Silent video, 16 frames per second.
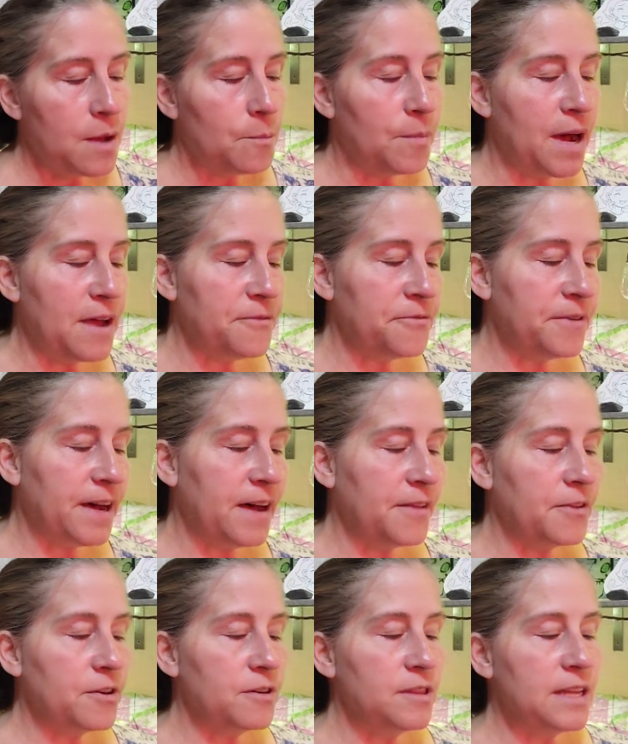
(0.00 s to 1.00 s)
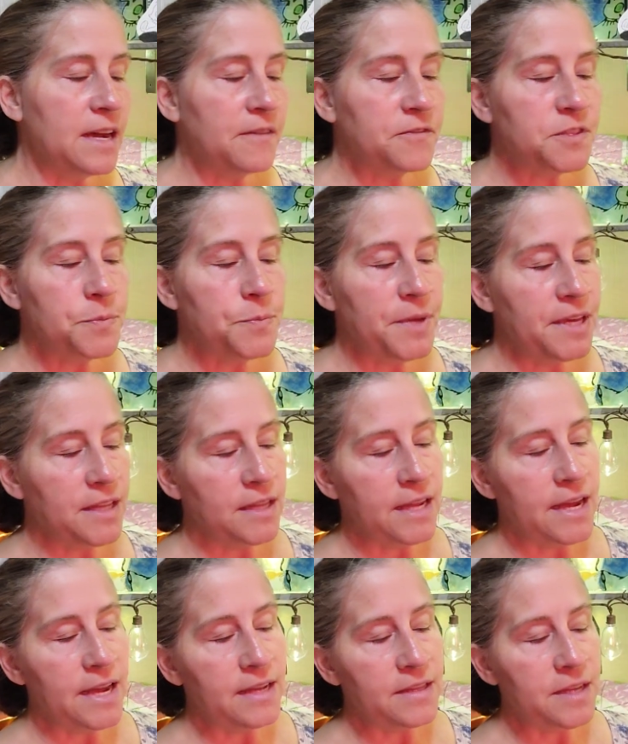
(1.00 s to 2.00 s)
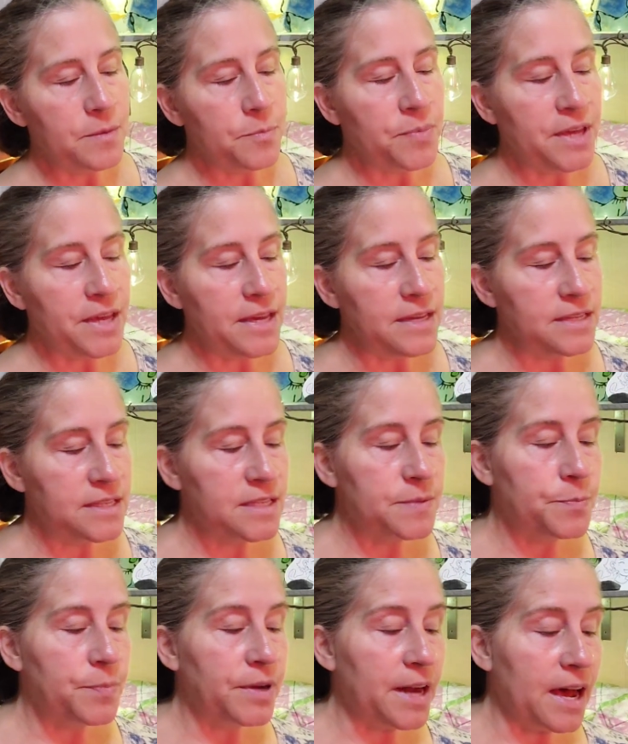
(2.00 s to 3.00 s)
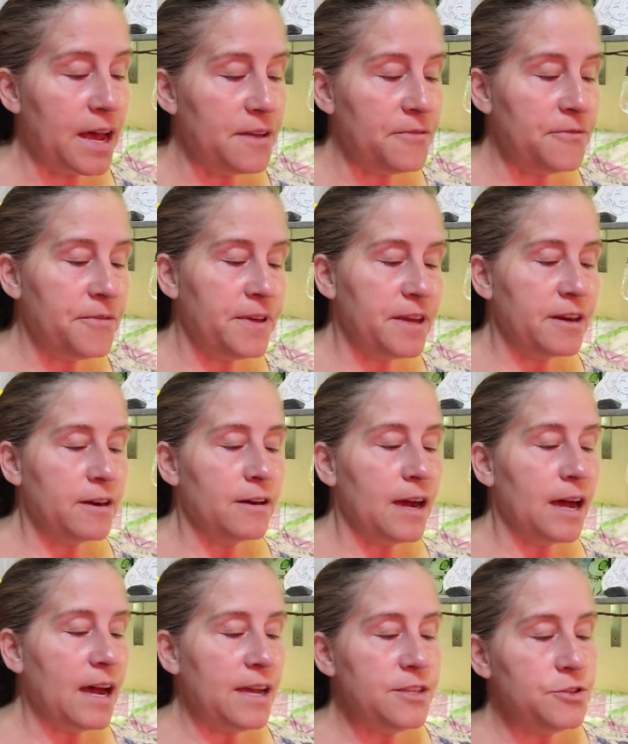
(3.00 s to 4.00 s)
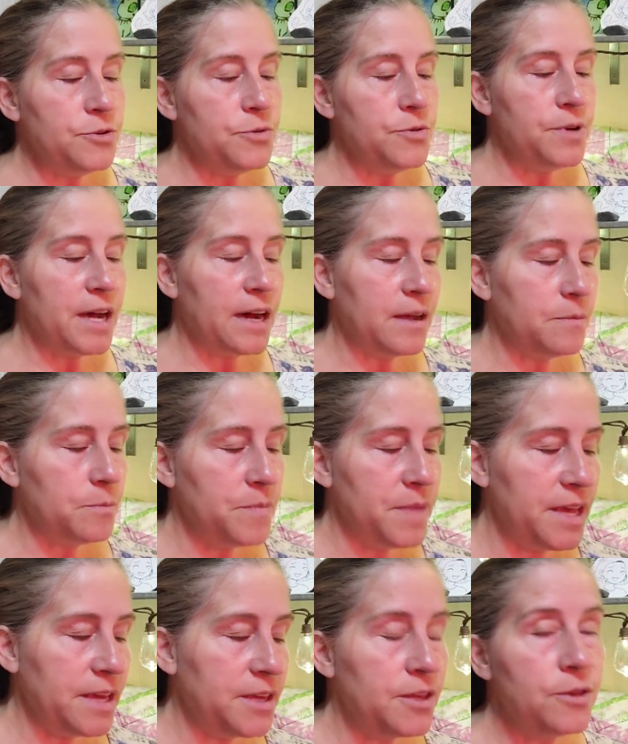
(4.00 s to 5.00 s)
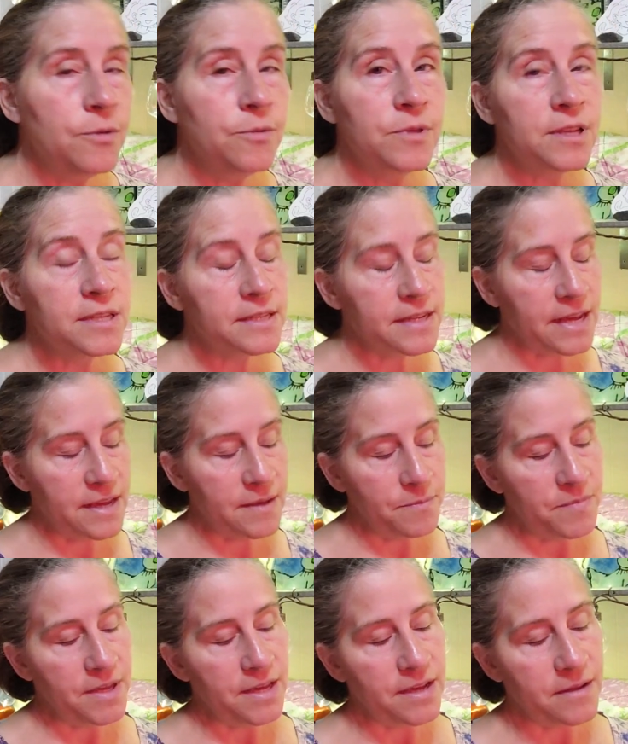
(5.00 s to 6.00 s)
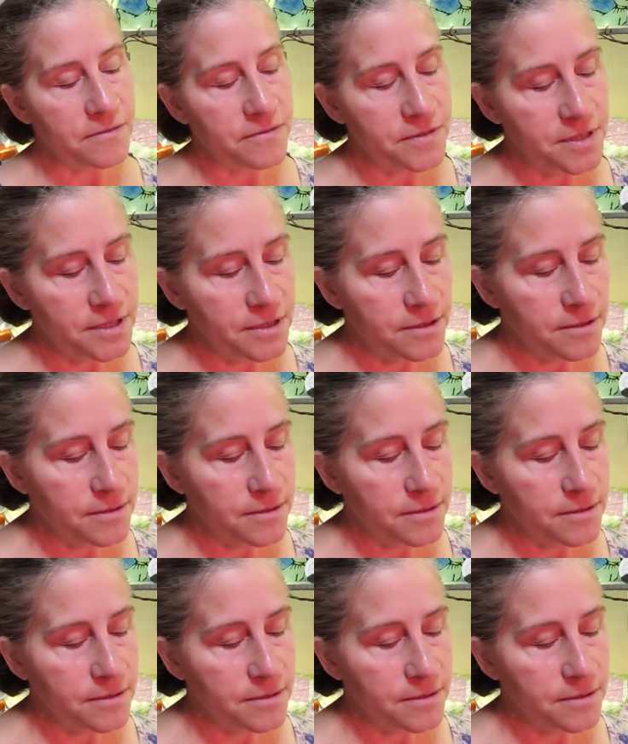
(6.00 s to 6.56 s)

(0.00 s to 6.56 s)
My father left me a land at peace, but I fear I do not make you the same gift.